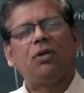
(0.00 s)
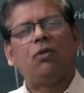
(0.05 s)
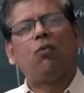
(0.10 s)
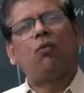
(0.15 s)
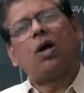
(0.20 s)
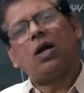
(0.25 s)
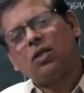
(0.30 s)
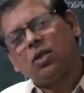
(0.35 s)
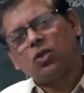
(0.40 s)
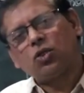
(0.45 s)

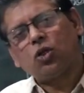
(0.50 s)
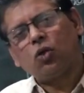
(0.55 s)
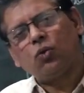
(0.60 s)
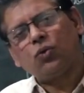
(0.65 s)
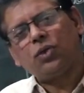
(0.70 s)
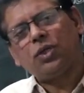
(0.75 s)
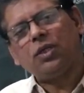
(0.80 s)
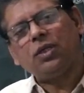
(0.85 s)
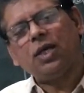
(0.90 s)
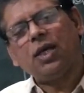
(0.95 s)
What is the
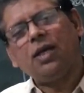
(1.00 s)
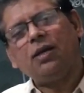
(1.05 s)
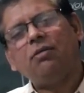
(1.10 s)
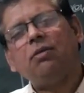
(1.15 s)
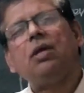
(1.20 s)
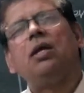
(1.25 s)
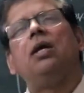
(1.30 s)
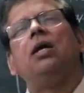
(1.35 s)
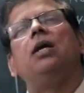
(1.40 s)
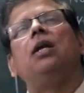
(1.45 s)
solution
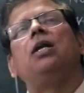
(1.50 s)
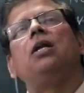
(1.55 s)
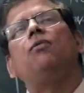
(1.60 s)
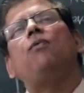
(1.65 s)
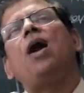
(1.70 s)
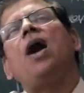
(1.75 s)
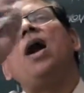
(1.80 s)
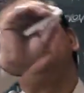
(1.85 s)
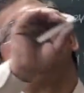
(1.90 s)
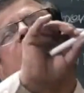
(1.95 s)
then?
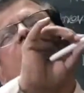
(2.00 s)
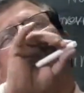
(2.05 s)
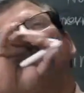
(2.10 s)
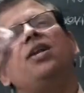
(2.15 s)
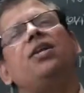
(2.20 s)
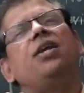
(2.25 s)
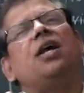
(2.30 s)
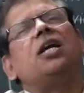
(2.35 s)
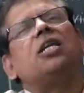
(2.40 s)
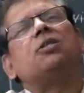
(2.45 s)
Divide the
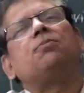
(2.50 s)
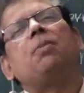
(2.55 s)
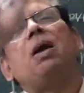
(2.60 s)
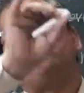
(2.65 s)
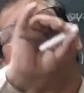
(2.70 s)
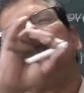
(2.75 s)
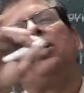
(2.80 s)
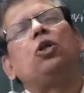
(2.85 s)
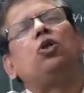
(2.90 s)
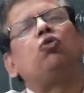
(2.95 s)
India's
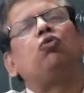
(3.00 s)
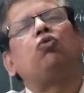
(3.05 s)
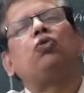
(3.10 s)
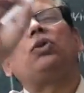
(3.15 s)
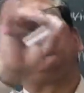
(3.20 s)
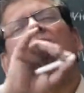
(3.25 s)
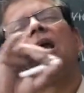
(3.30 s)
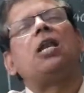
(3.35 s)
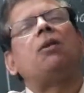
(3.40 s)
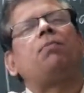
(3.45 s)
map into
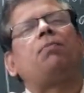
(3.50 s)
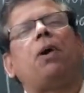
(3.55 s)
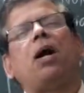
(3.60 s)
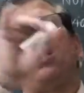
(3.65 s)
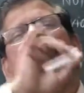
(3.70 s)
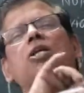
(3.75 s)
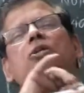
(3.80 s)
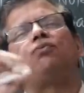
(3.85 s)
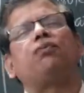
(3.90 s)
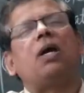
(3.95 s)
10
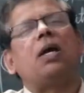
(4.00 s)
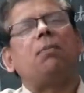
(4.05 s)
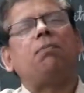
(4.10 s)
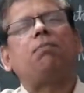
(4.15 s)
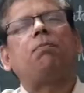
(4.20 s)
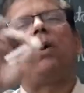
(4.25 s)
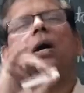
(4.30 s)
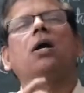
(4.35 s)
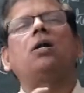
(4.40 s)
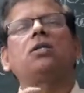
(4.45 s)
parts,
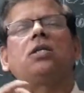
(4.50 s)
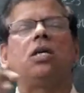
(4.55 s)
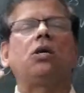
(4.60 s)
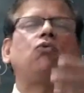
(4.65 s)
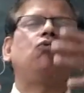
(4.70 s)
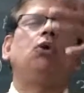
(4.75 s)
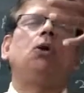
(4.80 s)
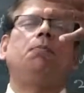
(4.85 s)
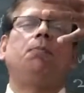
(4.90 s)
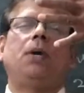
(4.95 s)
5 parts,
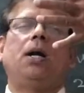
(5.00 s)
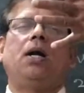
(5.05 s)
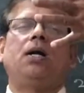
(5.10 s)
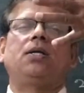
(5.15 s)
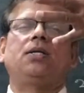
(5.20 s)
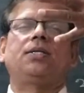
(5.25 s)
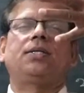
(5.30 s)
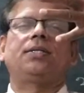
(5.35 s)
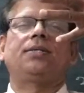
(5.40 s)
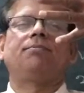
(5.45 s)
equal
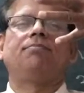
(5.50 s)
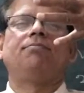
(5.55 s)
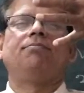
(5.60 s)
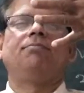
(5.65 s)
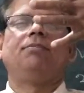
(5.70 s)
parts.